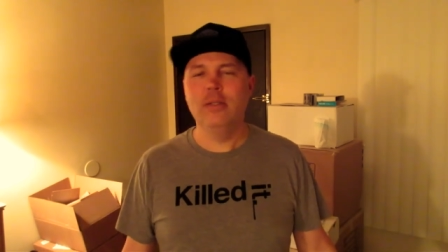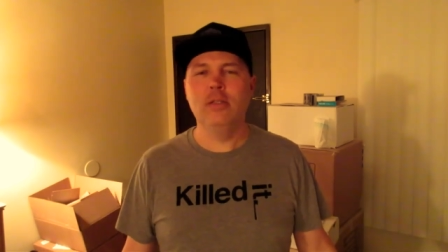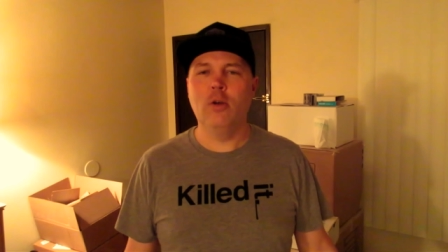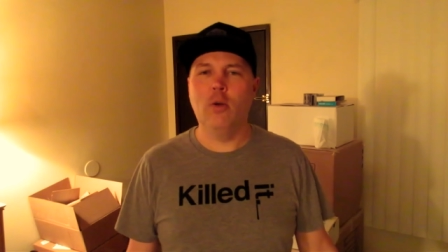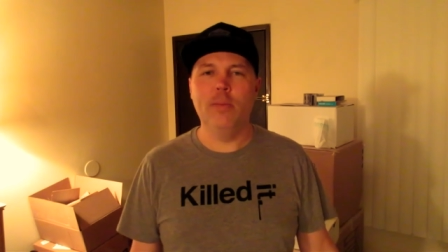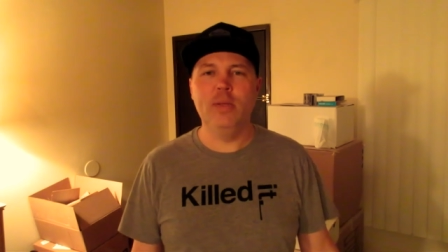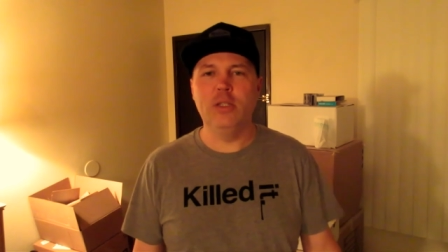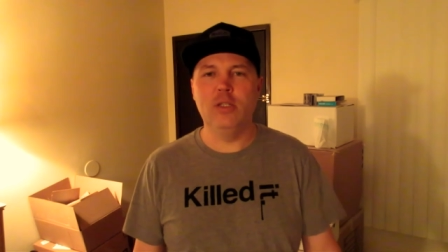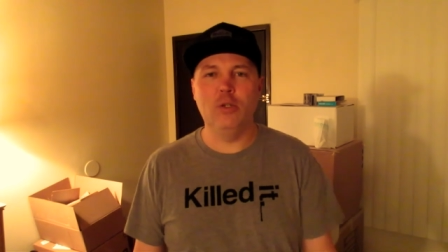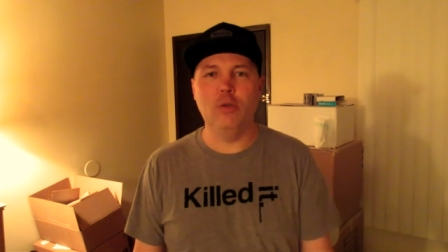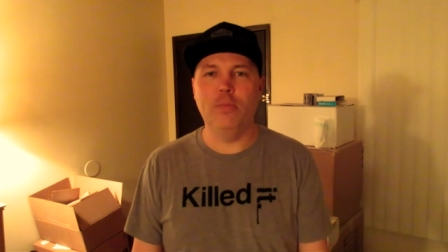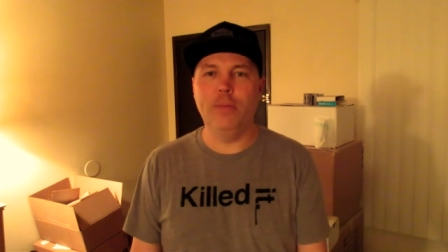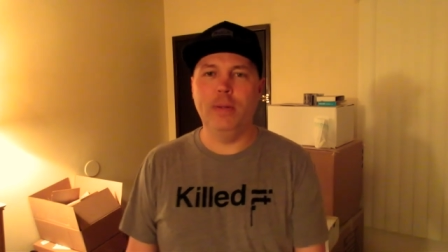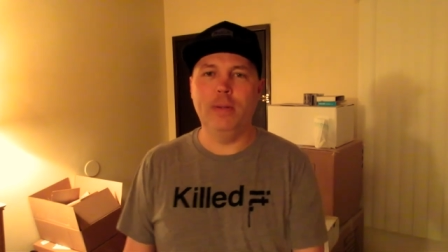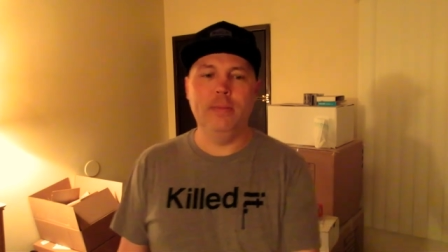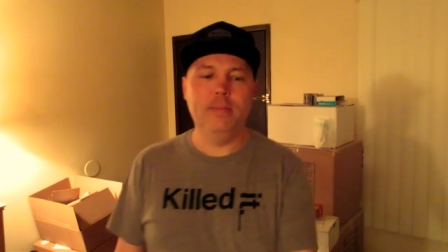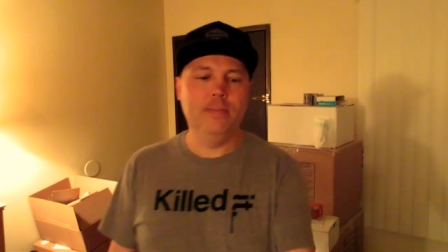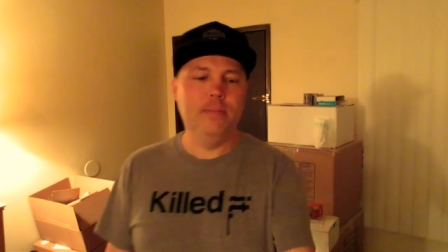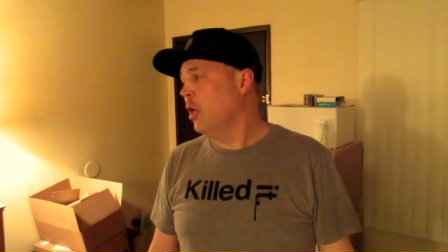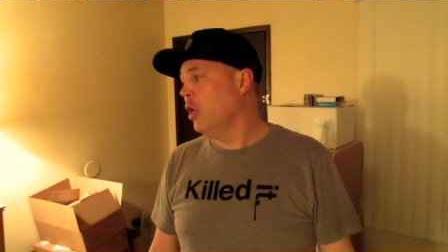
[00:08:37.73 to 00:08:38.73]
Don't be stupid.
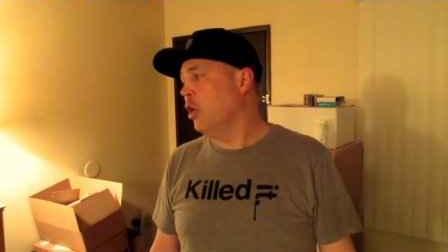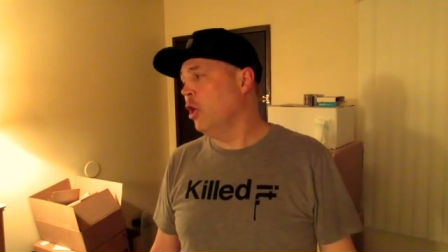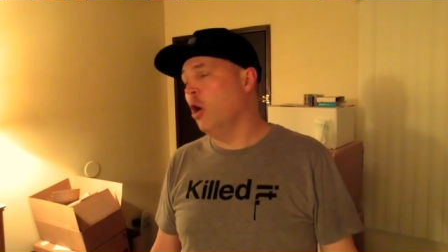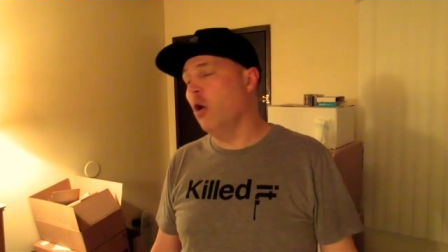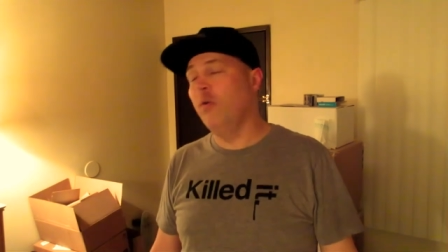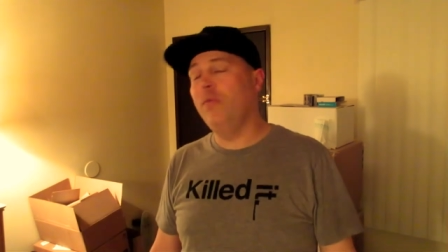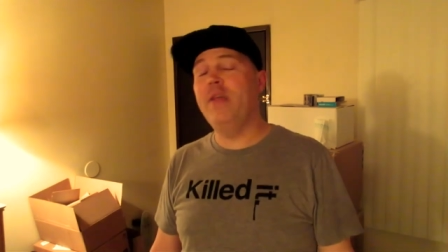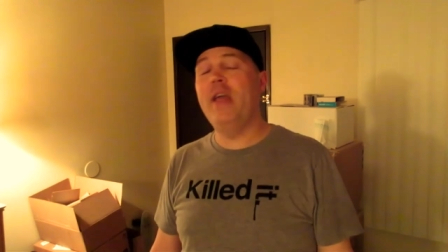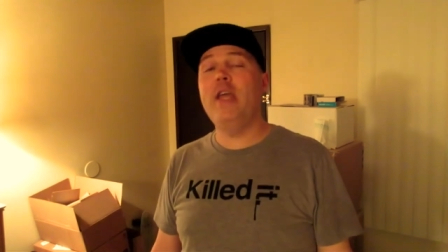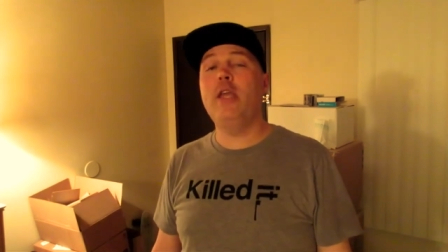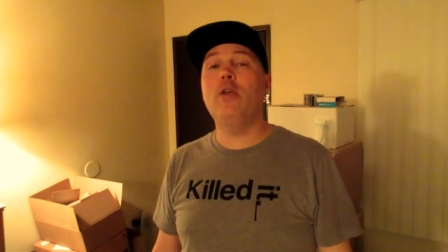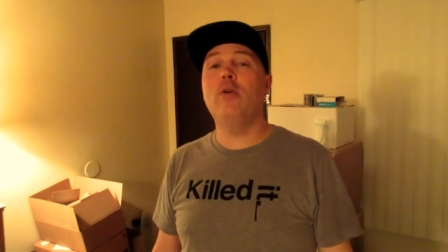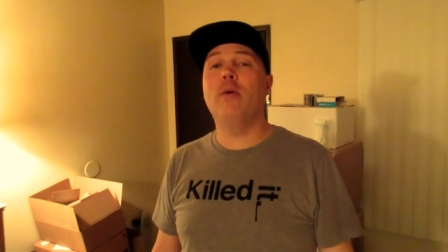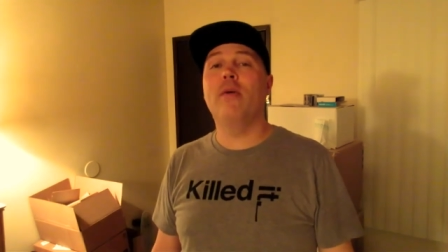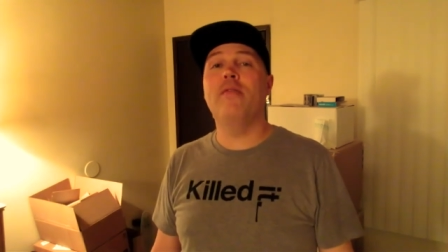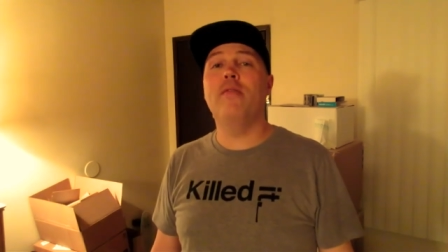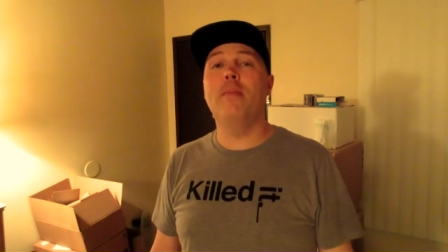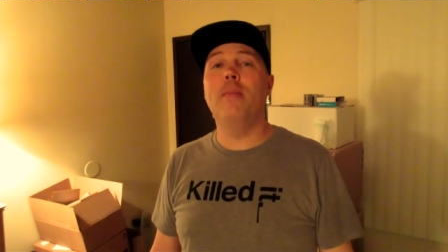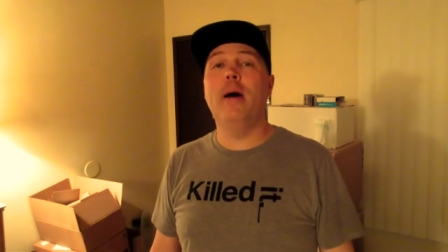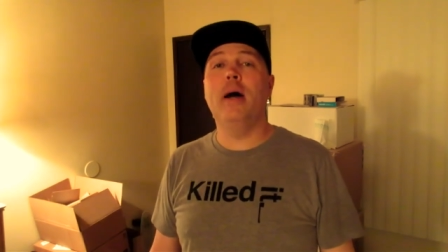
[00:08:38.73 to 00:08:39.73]
Yo, thank you
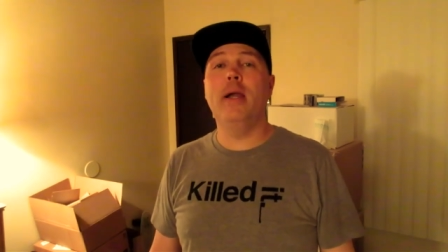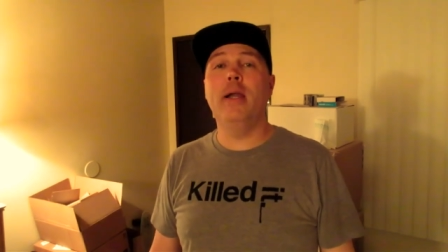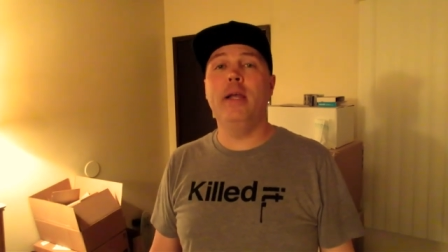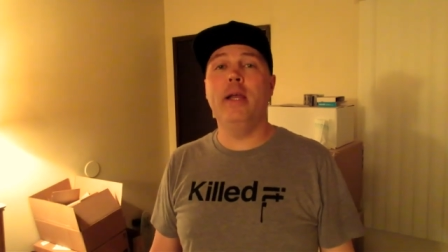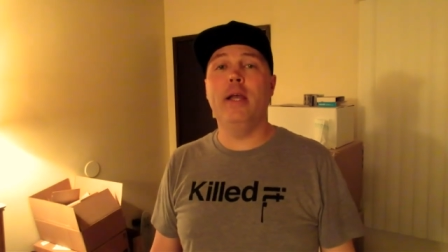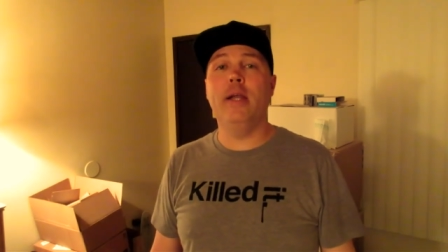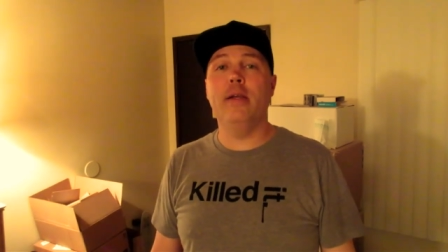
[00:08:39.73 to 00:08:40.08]
everybody.